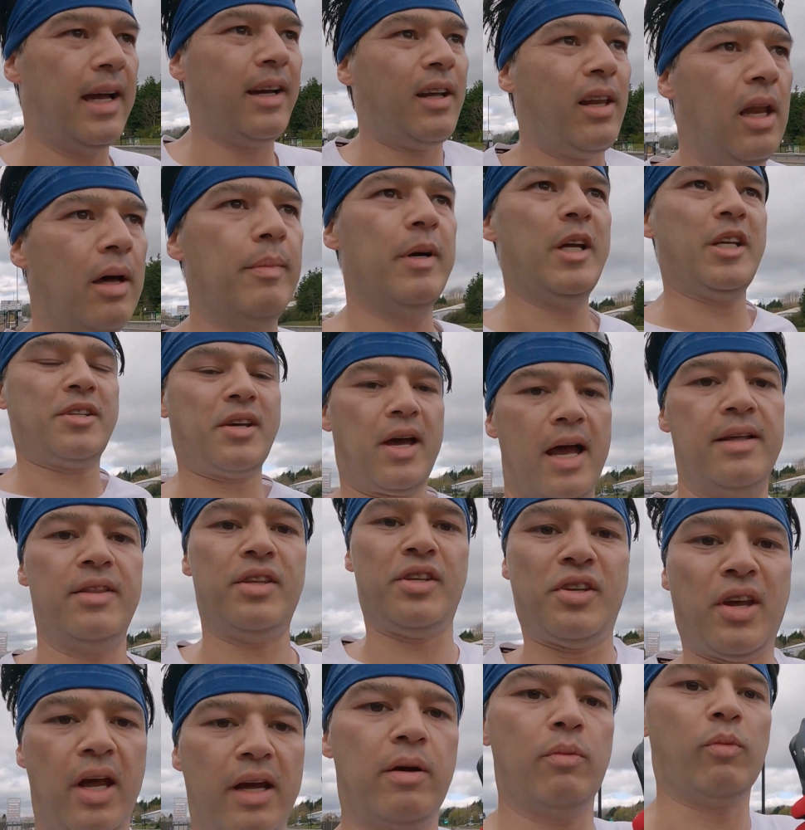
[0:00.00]
9 kilometers I
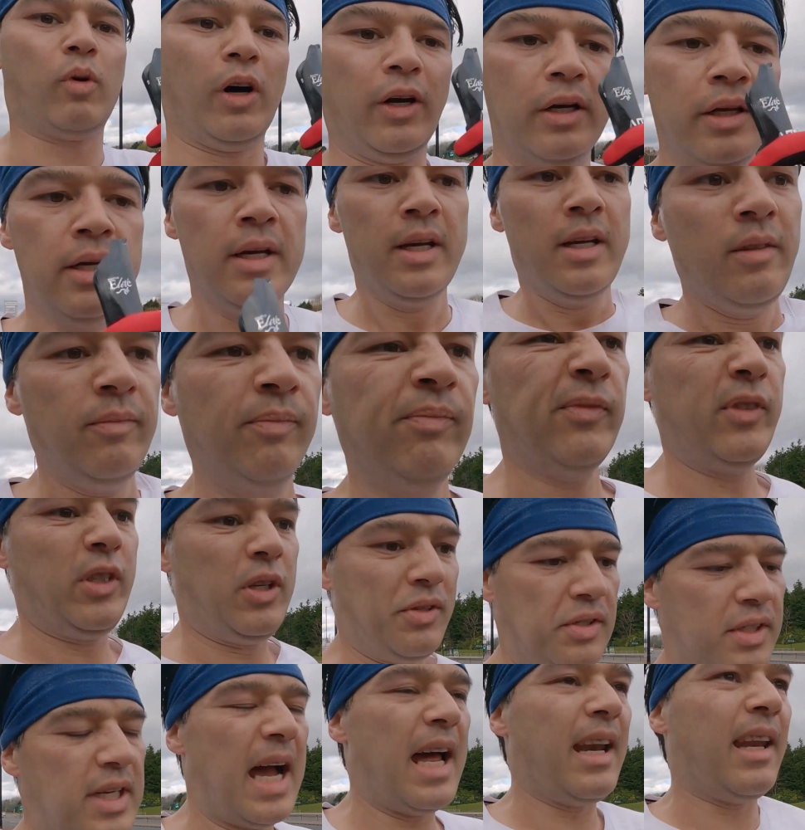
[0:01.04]
had the second one,
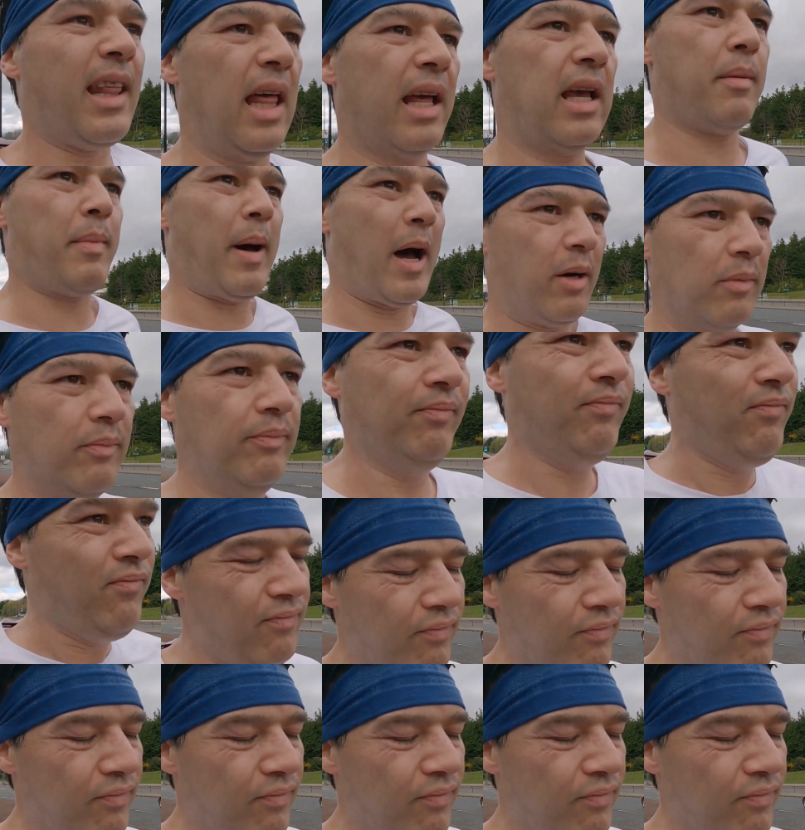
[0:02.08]
so it's kind of like about